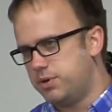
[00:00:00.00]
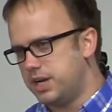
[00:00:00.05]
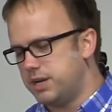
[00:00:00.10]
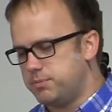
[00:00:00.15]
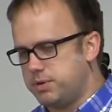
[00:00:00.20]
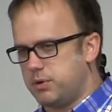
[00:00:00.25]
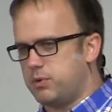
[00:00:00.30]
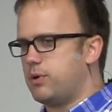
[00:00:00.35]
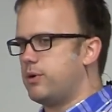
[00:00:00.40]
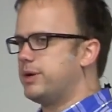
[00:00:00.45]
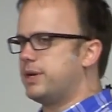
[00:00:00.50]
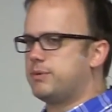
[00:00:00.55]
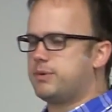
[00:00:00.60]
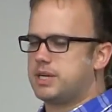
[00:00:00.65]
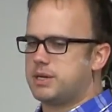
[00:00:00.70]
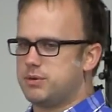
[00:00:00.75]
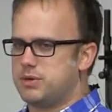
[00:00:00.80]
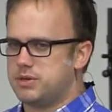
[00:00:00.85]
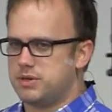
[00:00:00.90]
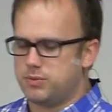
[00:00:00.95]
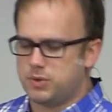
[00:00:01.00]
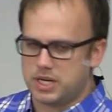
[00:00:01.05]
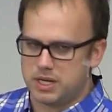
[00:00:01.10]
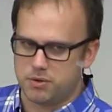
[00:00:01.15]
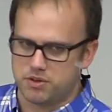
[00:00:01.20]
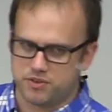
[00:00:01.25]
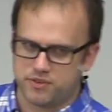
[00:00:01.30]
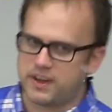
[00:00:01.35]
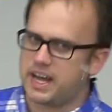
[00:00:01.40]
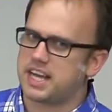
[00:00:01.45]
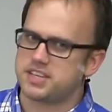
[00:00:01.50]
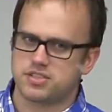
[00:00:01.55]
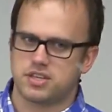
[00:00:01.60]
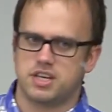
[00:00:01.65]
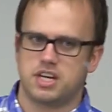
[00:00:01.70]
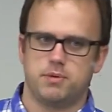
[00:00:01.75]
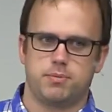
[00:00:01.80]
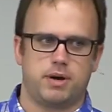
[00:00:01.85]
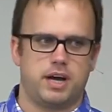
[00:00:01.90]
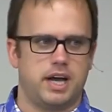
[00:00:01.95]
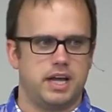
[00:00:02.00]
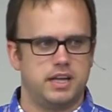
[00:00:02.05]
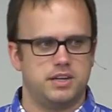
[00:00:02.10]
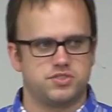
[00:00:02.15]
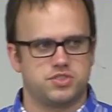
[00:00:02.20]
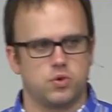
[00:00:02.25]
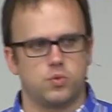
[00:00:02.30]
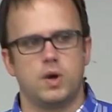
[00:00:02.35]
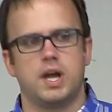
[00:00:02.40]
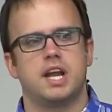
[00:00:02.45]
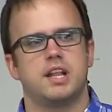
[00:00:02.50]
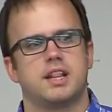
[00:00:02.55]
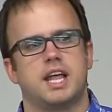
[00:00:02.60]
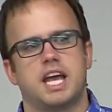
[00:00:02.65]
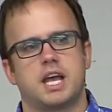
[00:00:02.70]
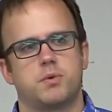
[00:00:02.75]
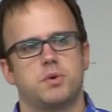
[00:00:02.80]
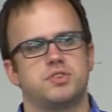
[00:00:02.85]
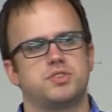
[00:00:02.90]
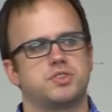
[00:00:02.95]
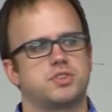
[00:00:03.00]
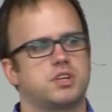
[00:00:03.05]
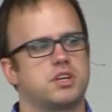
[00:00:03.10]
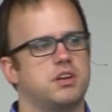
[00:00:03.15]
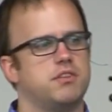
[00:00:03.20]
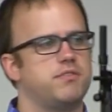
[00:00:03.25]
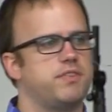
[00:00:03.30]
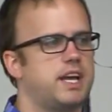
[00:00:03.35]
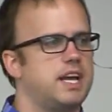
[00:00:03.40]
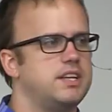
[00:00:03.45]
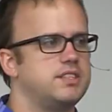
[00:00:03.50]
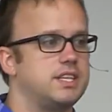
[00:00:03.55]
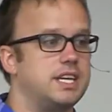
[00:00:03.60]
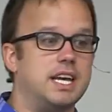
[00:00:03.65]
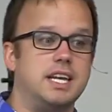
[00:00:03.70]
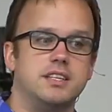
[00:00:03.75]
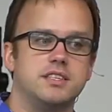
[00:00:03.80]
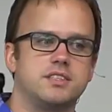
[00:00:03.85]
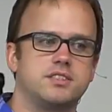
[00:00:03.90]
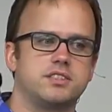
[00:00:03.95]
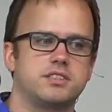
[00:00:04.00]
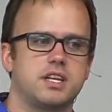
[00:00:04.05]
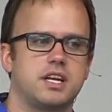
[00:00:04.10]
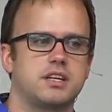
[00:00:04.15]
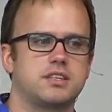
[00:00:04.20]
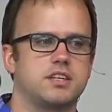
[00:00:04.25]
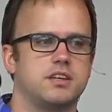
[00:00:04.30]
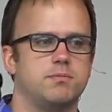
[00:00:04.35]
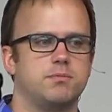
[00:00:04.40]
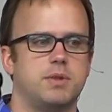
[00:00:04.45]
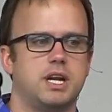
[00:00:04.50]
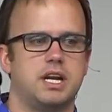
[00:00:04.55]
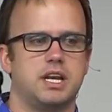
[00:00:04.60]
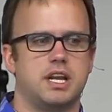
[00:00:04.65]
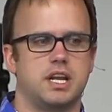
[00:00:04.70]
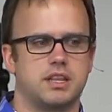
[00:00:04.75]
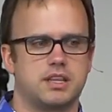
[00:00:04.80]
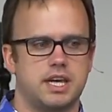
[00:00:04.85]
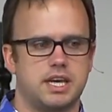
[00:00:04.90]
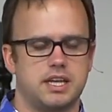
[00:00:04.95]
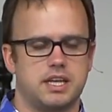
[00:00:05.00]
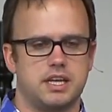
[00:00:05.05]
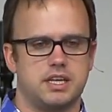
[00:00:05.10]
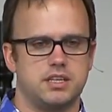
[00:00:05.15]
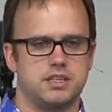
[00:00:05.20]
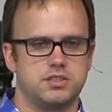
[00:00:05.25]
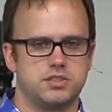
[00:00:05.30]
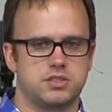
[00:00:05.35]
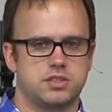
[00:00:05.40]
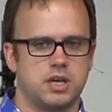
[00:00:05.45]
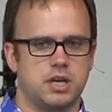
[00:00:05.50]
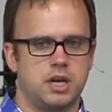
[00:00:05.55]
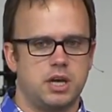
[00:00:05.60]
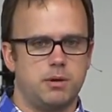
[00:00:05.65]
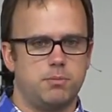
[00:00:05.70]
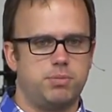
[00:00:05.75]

But what he was fascinated by is the way language conveys instinct and meaning that is